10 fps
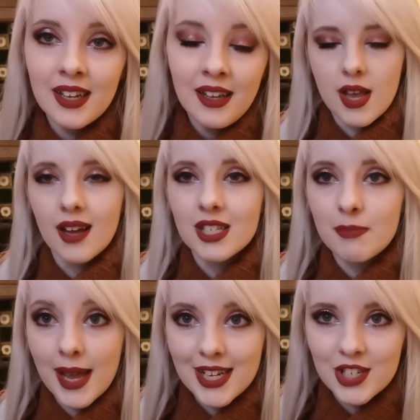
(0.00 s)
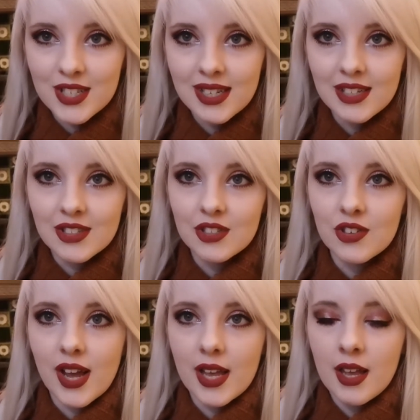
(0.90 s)
So yeah, a spacious litter
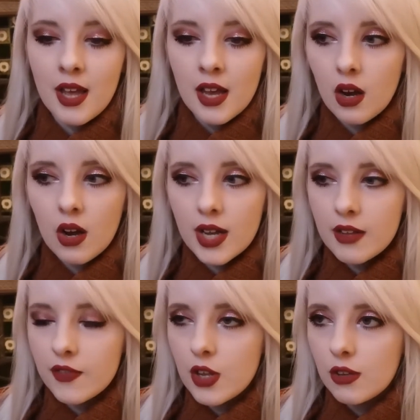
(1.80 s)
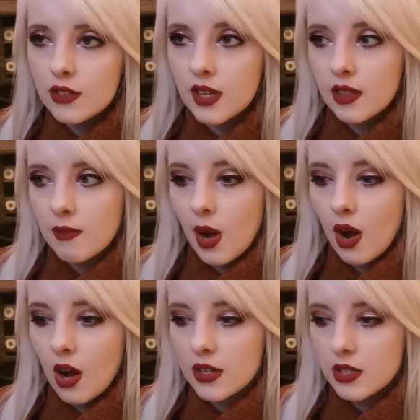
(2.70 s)
tray. I've used in the
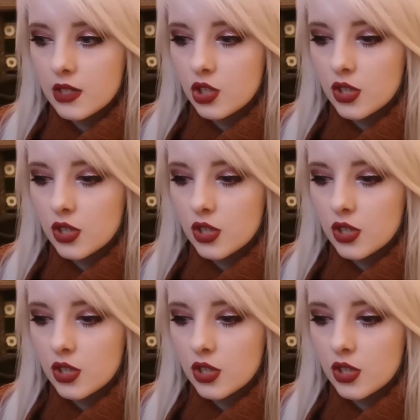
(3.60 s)
past